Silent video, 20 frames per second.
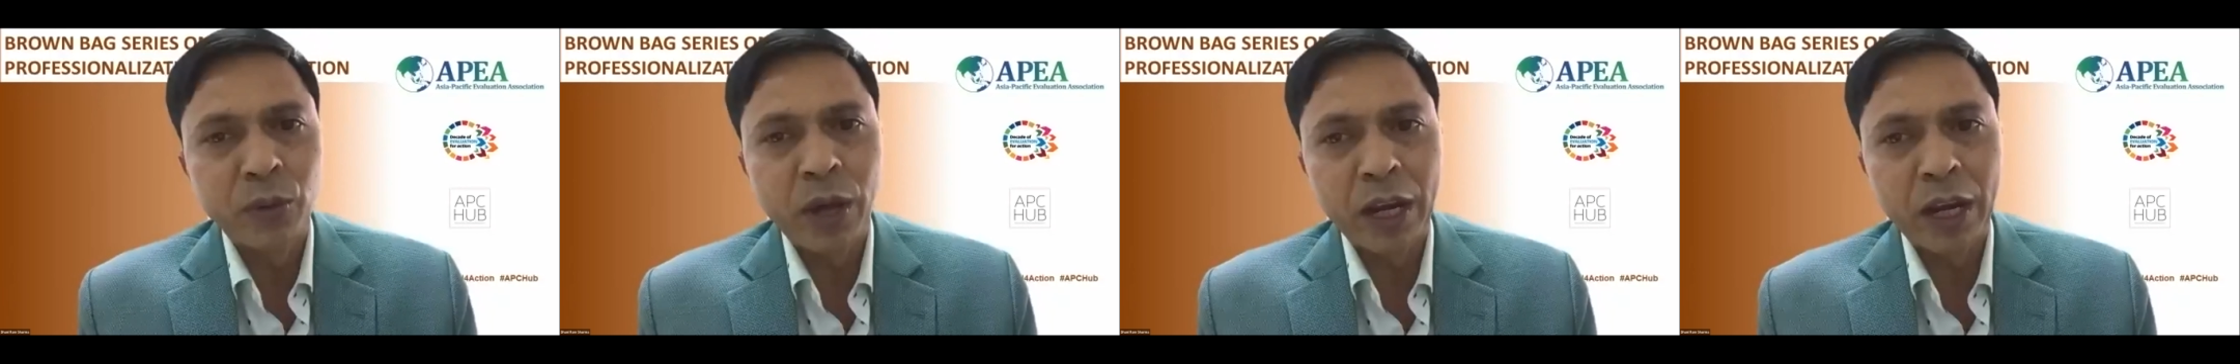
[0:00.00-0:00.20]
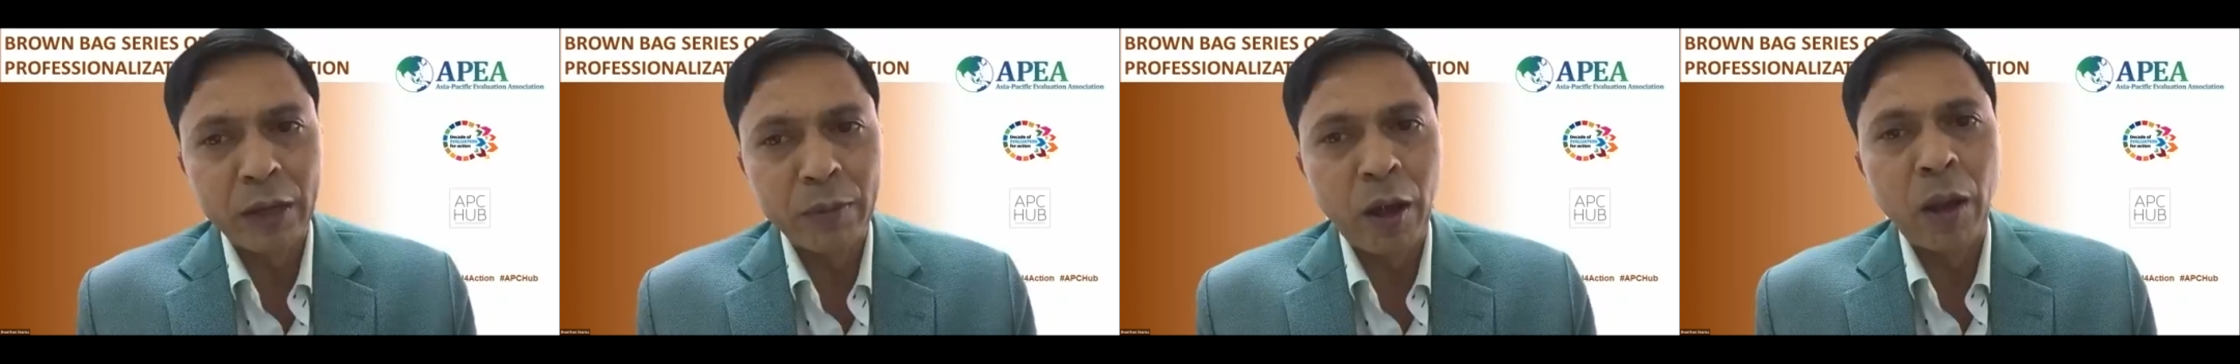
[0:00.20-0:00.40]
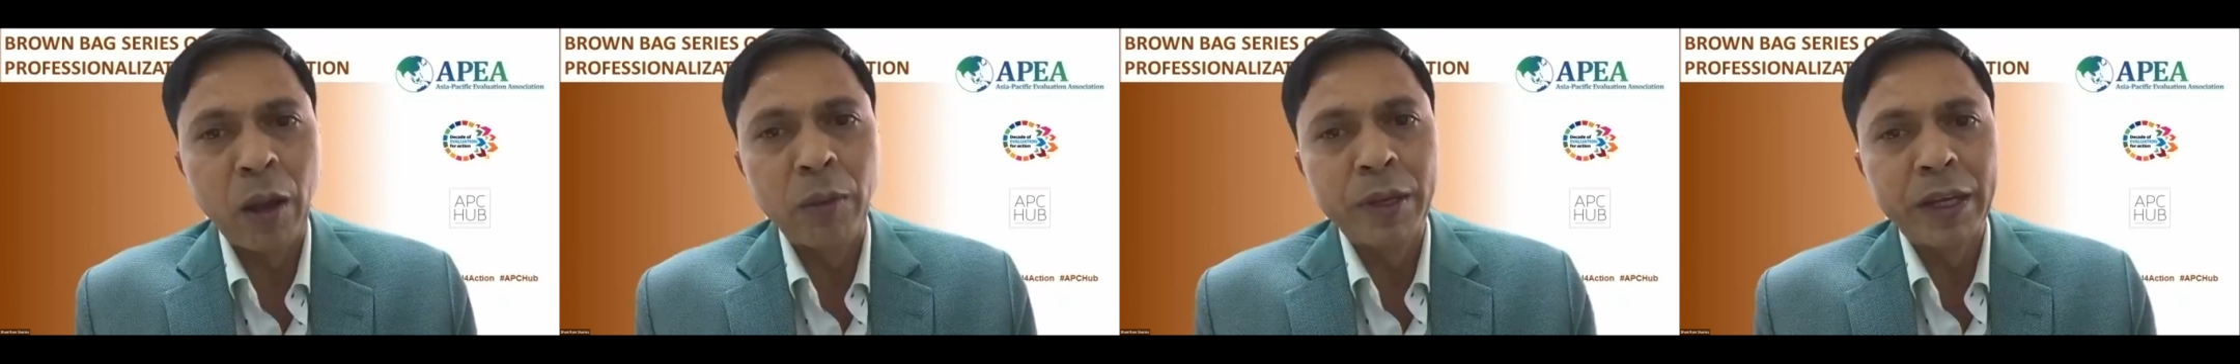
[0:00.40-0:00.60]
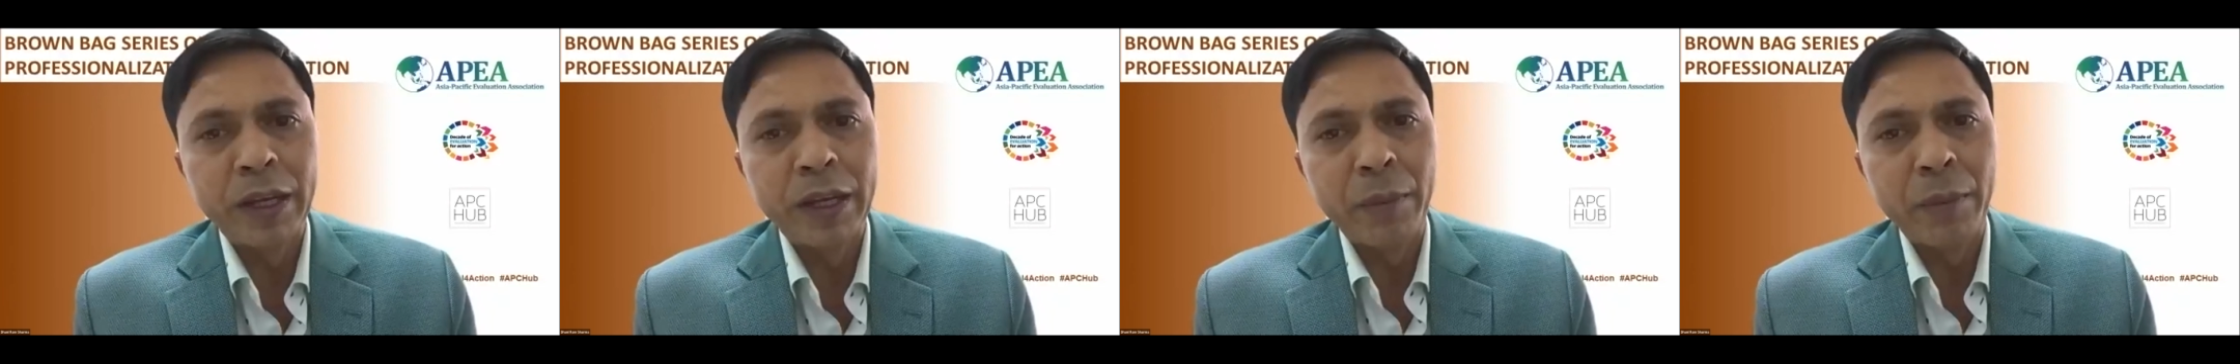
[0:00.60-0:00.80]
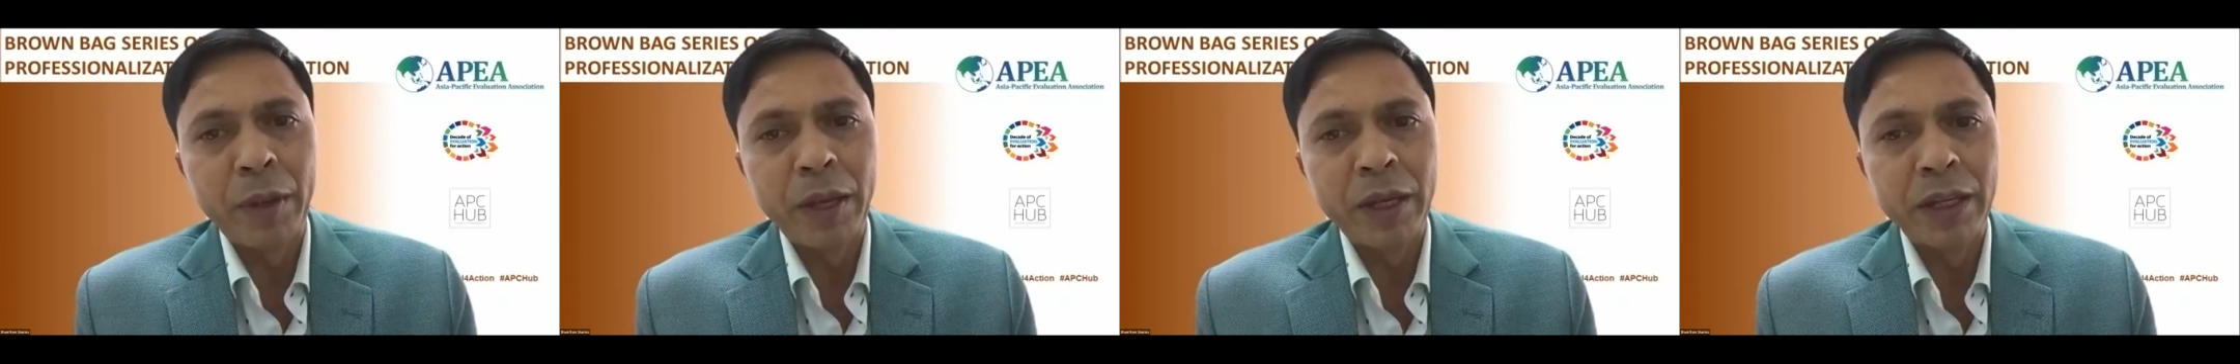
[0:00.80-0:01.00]
who are
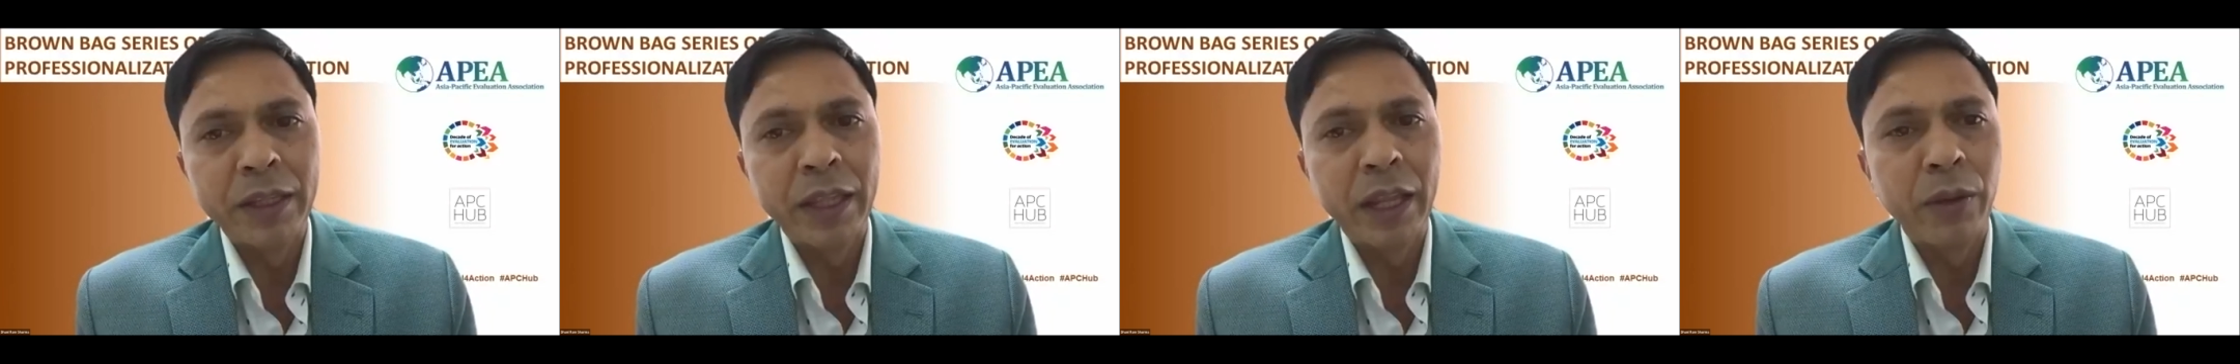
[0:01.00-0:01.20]
involving in M&E,